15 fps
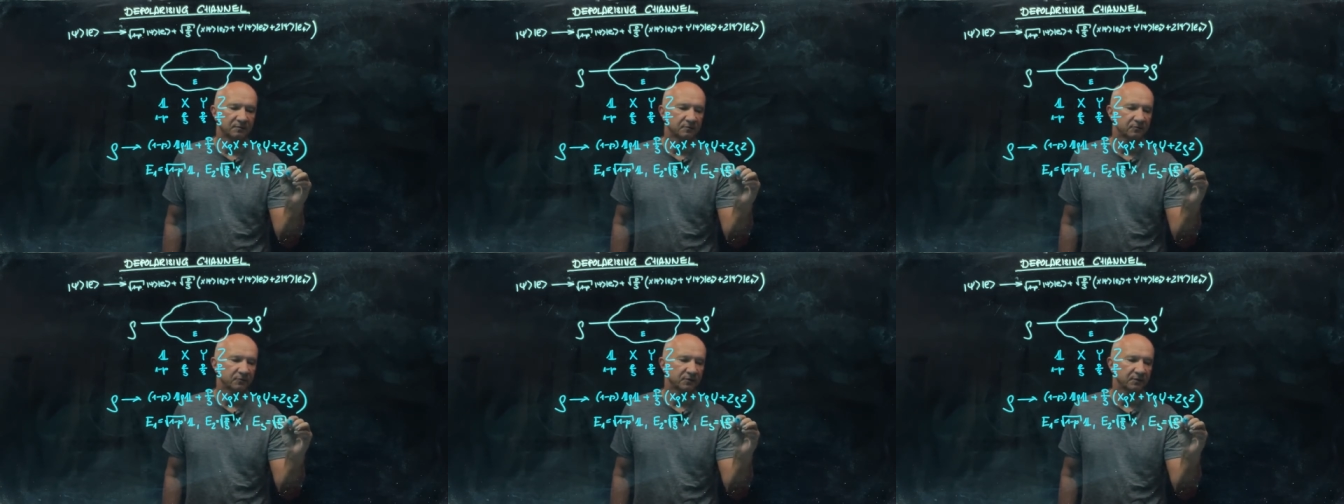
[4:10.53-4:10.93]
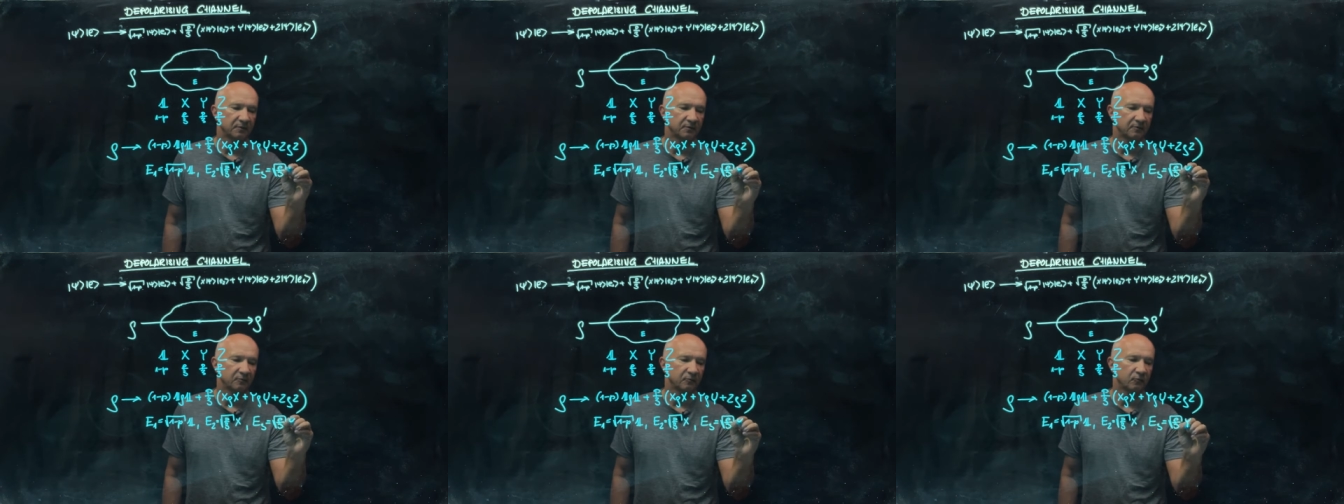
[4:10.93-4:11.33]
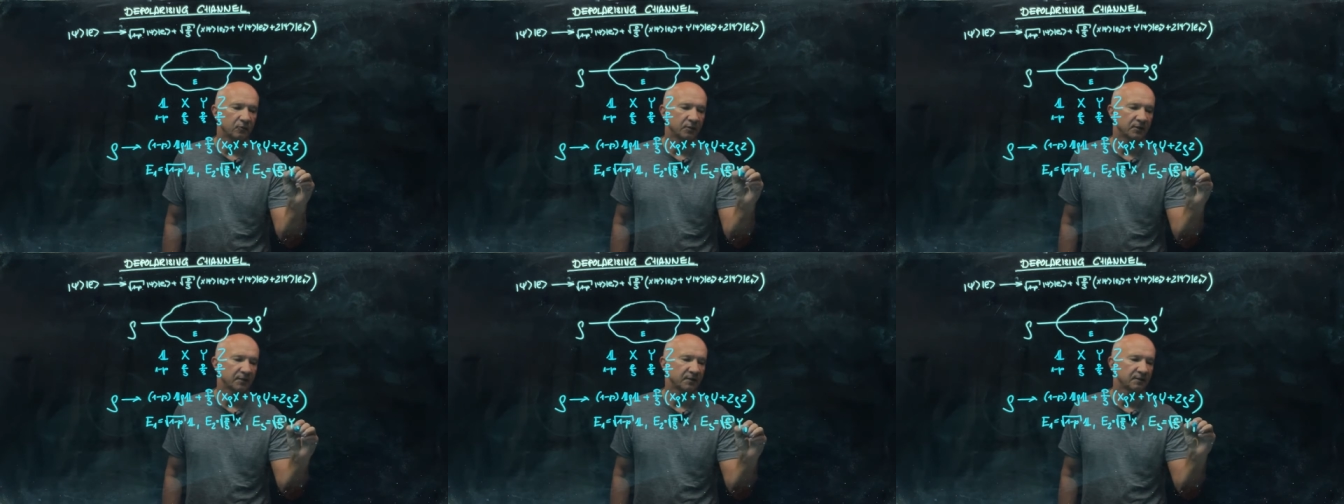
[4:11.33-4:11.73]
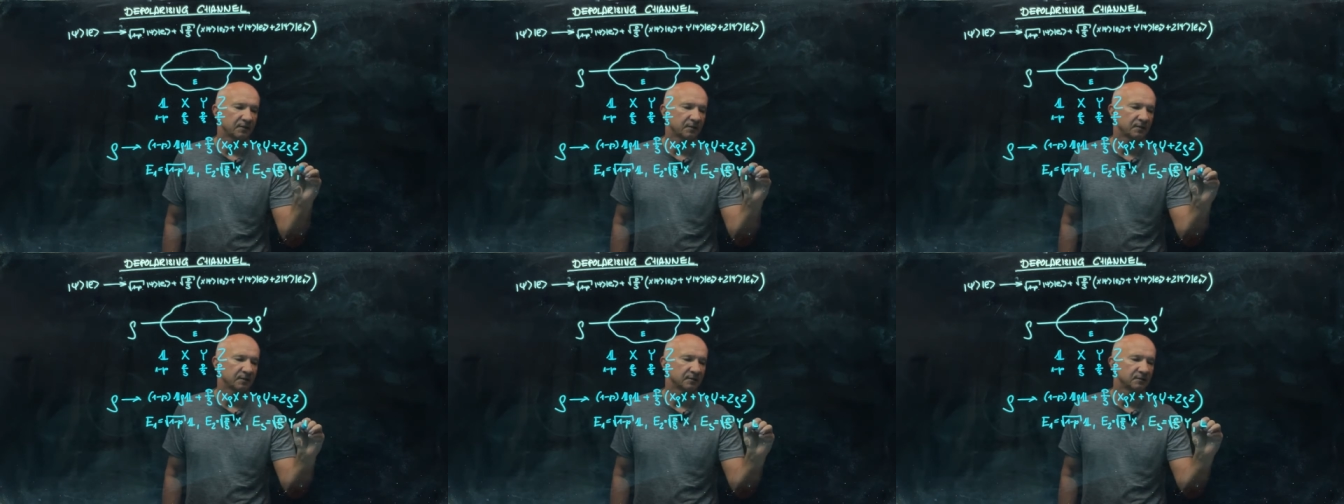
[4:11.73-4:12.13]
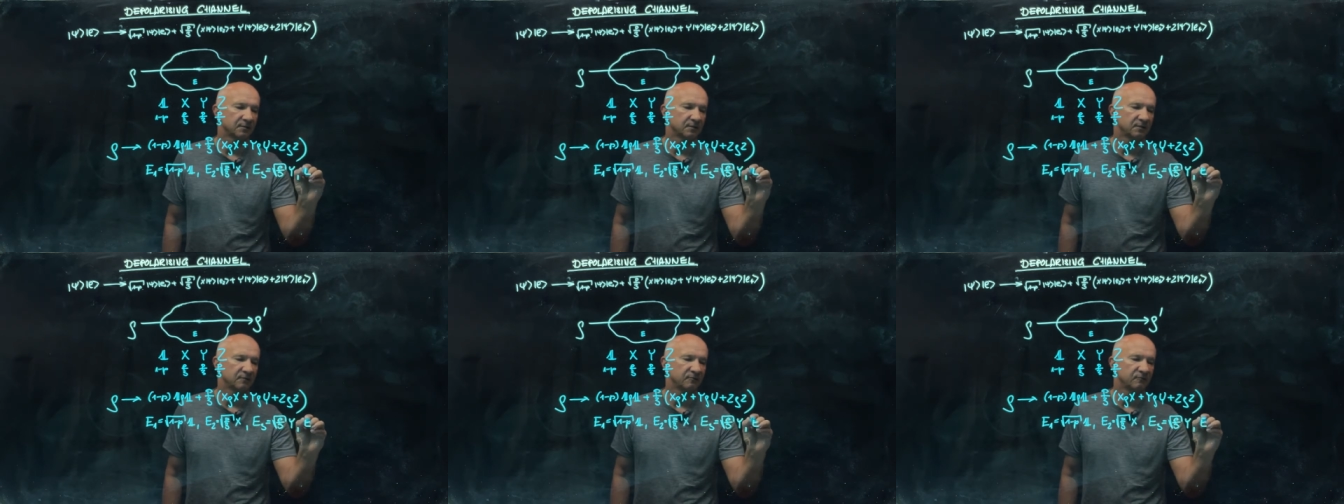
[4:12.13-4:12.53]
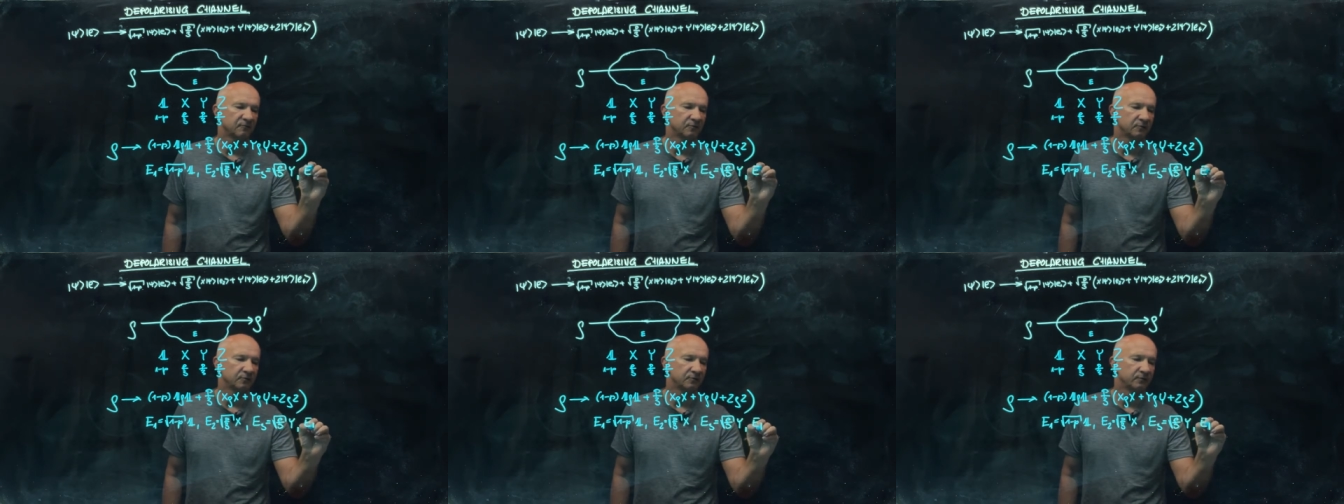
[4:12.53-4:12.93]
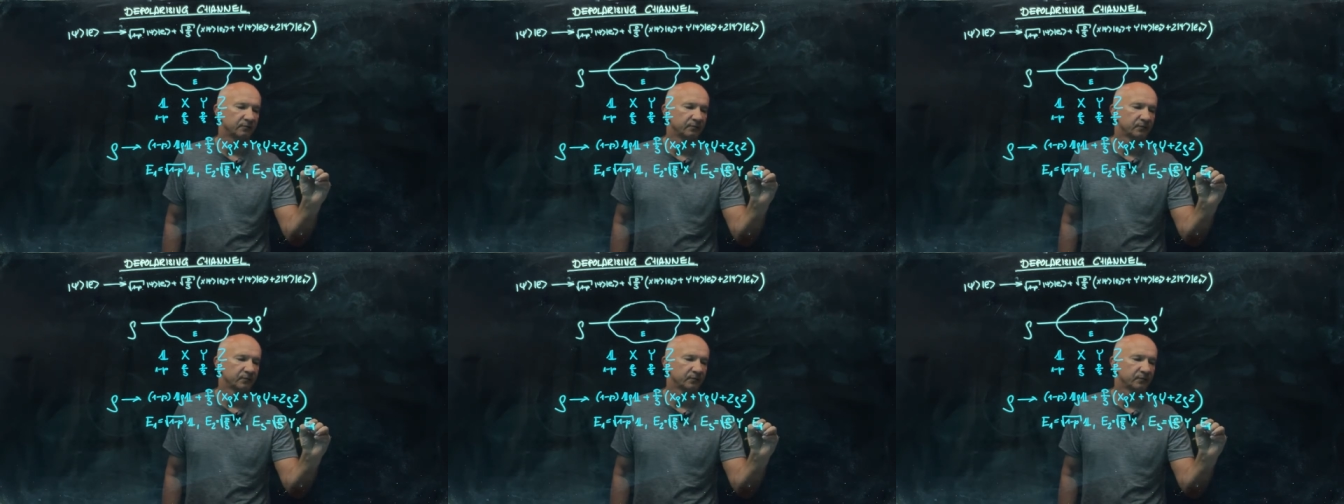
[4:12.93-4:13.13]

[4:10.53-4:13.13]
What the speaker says: 3y, and E4